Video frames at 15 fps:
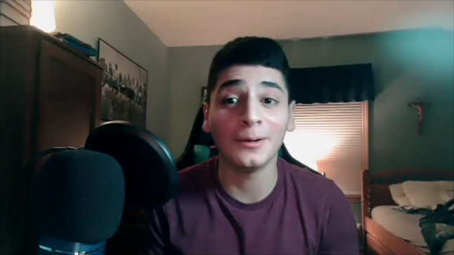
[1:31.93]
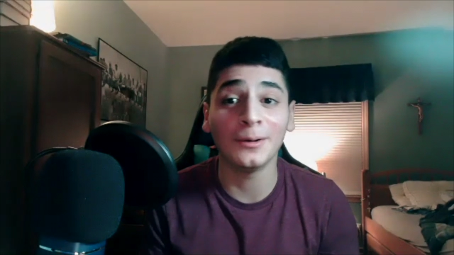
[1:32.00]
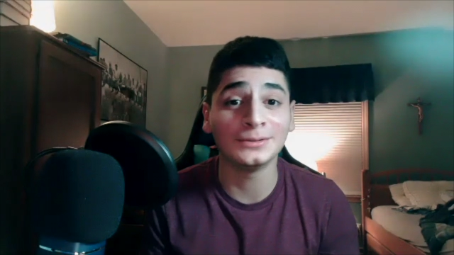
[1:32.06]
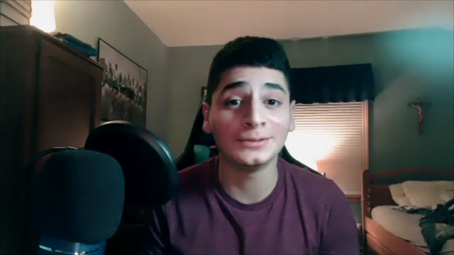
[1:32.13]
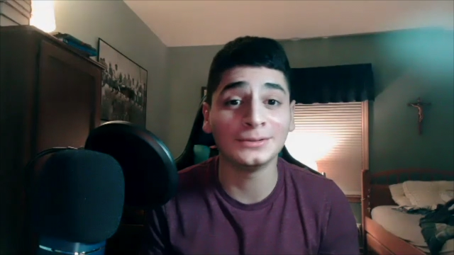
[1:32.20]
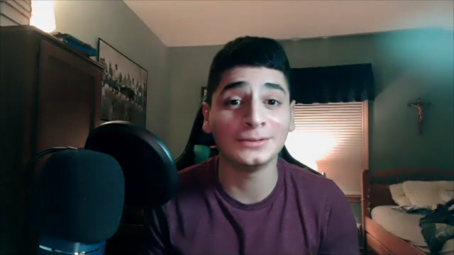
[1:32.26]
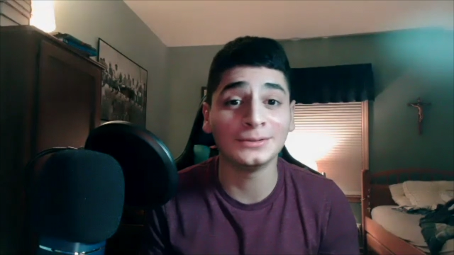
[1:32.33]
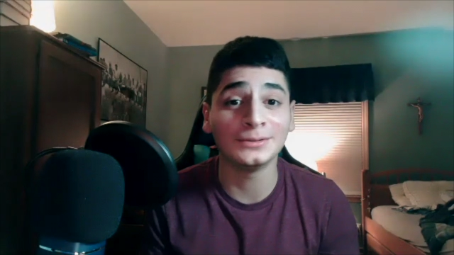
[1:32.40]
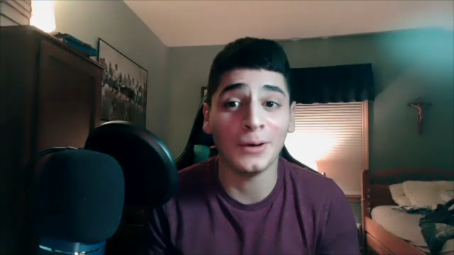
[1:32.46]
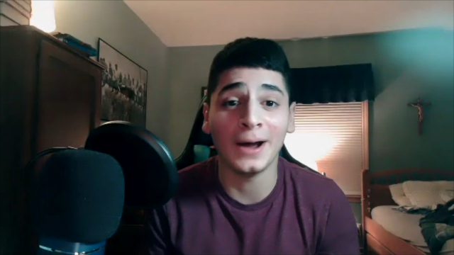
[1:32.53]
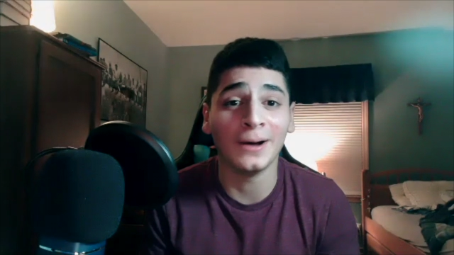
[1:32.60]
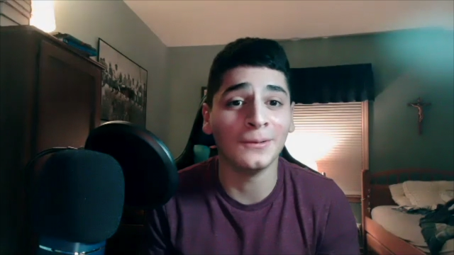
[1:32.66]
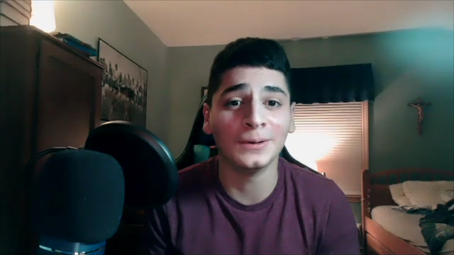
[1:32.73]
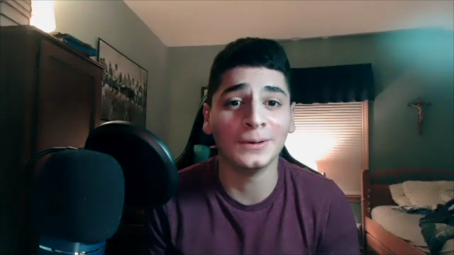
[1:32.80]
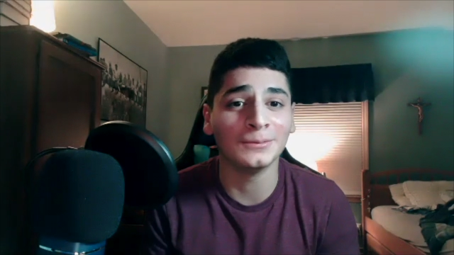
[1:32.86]
I was like,
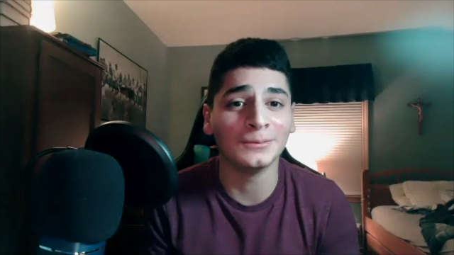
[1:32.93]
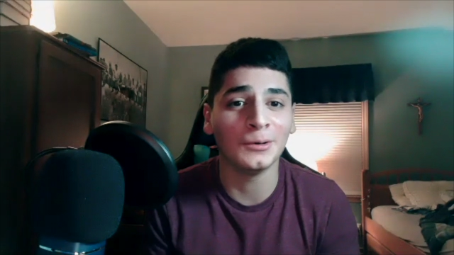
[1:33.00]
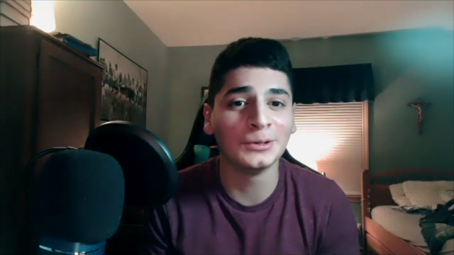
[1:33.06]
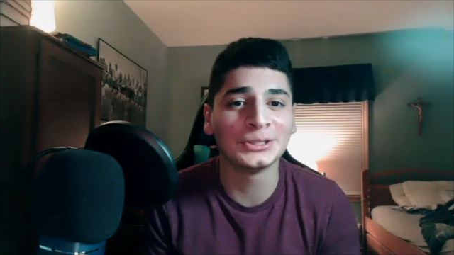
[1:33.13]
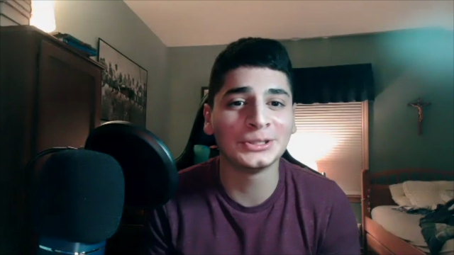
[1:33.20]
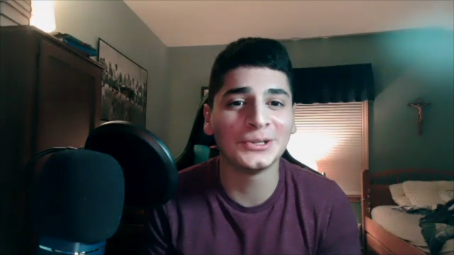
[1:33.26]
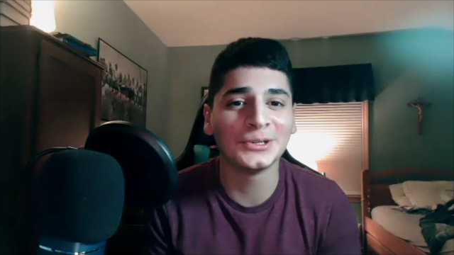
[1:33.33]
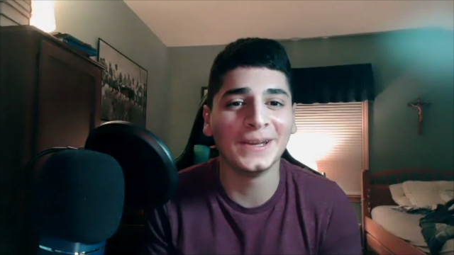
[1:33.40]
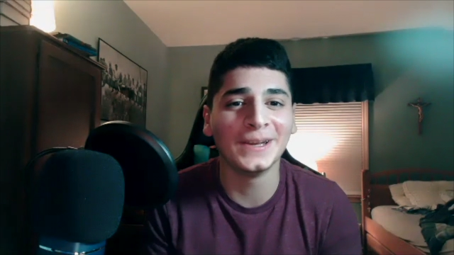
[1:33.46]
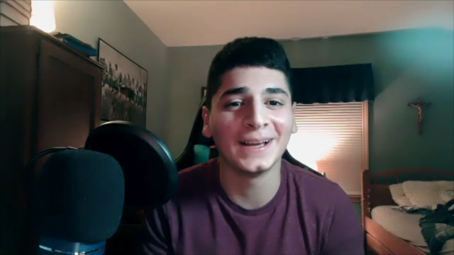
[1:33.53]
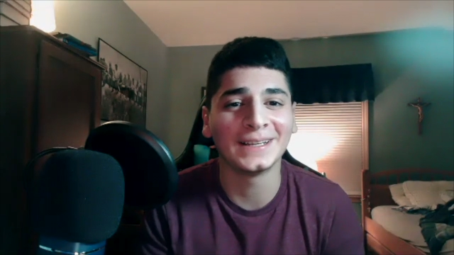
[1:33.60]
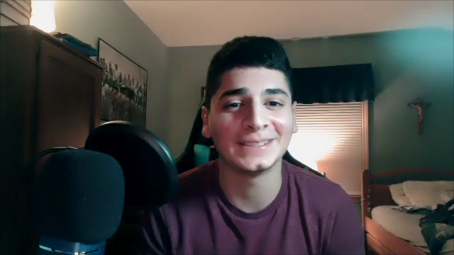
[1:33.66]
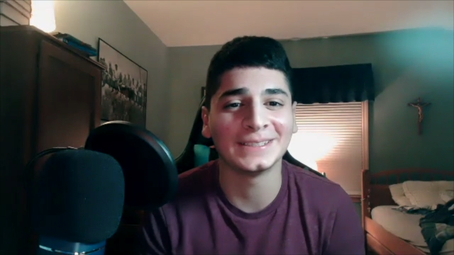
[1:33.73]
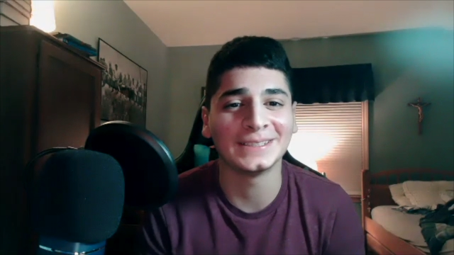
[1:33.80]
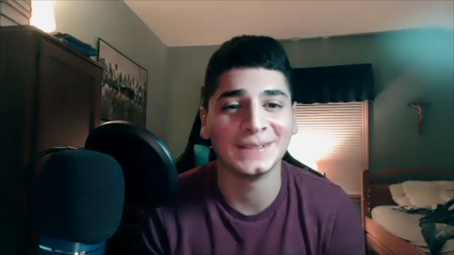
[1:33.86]
wow, what was your
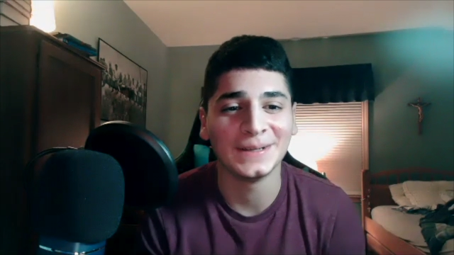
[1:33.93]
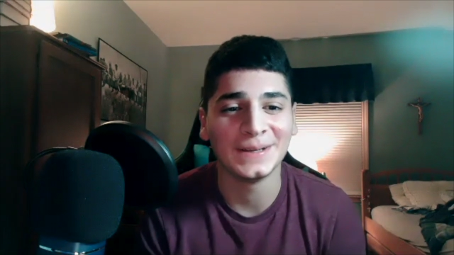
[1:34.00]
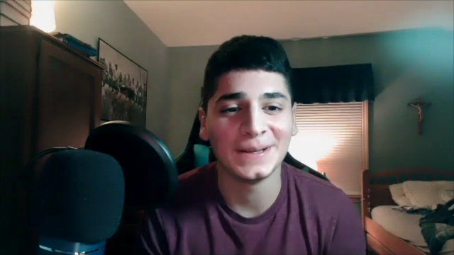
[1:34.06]
reaction?